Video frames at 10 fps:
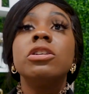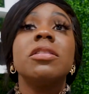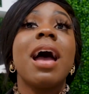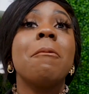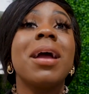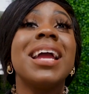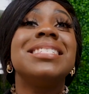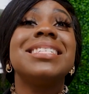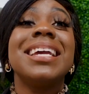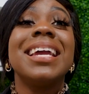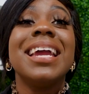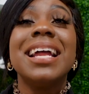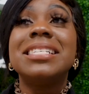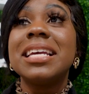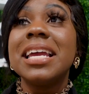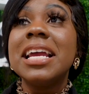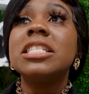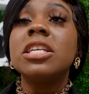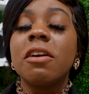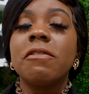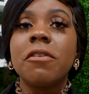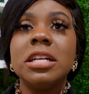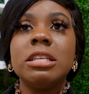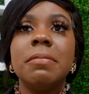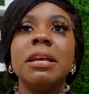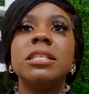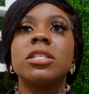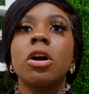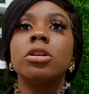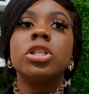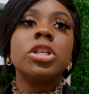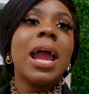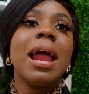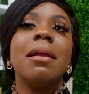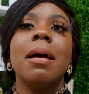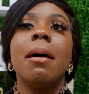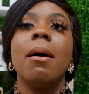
so that way it's easier for it to be searched and